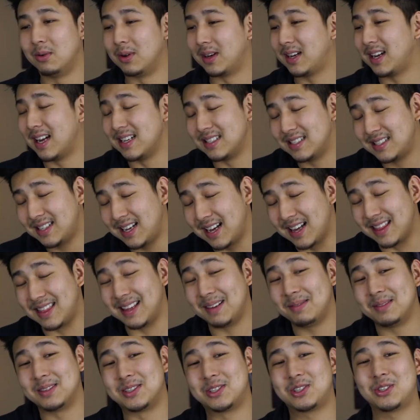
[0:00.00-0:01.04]
What can I say? I
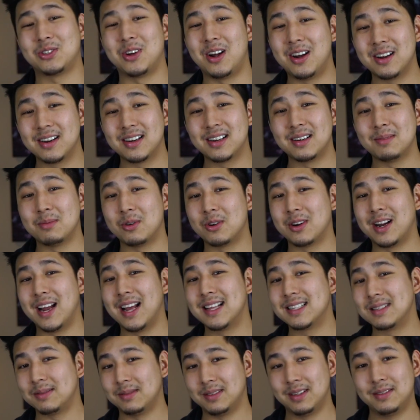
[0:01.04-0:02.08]
think I'm the stronger and more
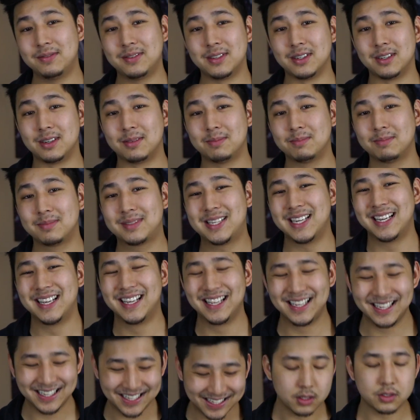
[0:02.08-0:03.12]
handsome lifter.
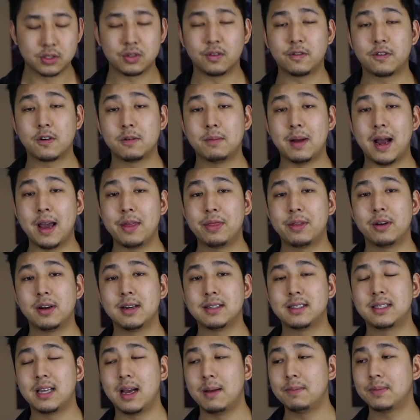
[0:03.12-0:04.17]
So for my
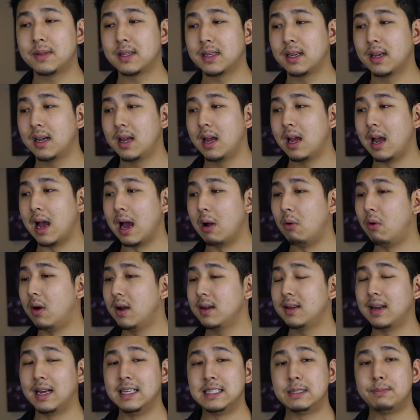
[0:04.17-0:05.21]
third attempt, I
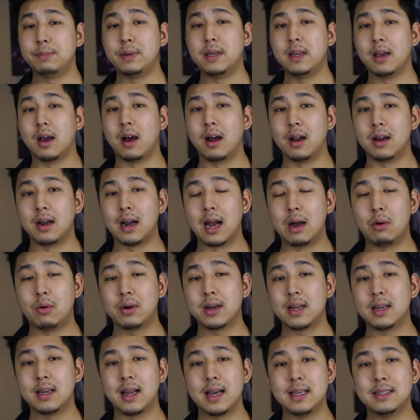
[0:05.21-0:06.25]
want a nice PR. I
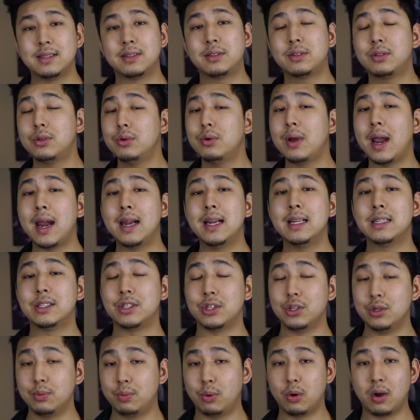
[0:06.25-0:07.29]
want a nice
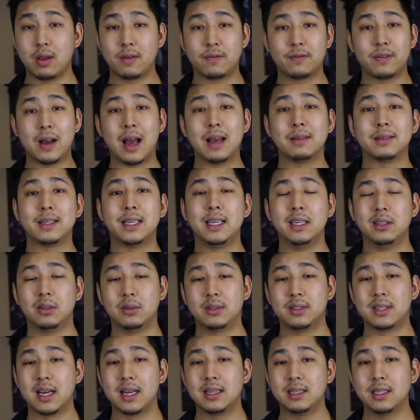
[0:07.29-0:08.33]
282.5
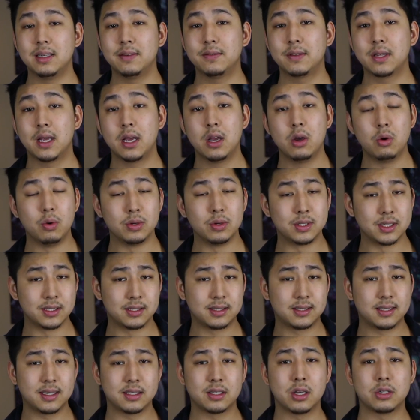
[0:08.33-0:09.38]
kilo deadlift, which
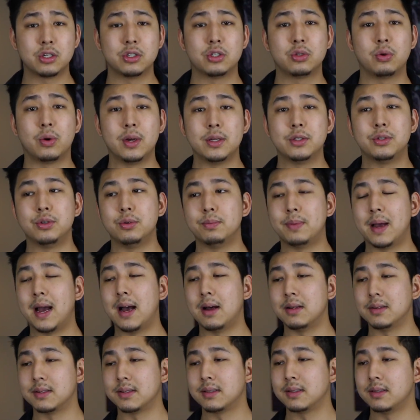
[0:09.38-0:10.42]
is 622
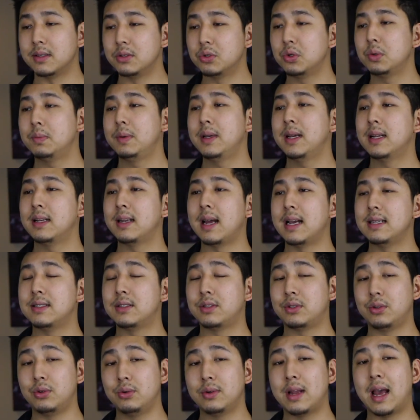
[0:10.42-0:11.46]
pounds. This would be a nice
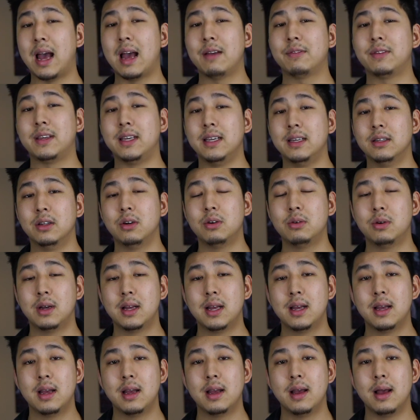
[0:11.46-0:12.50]
2.5 kilo
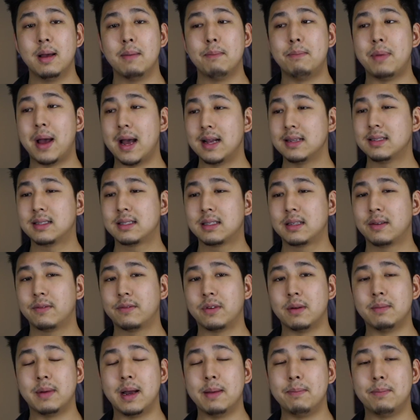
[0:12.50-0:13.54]
best
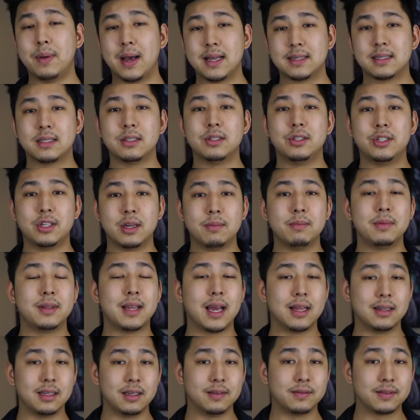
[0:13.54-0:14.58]
from my best gym
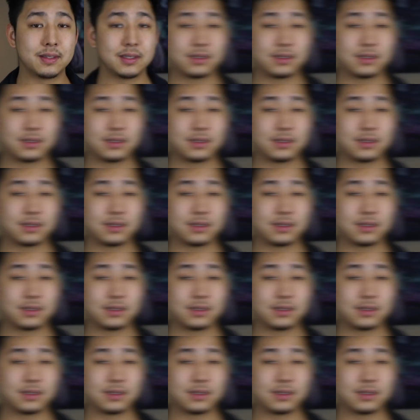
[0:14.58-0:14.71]
deadlift.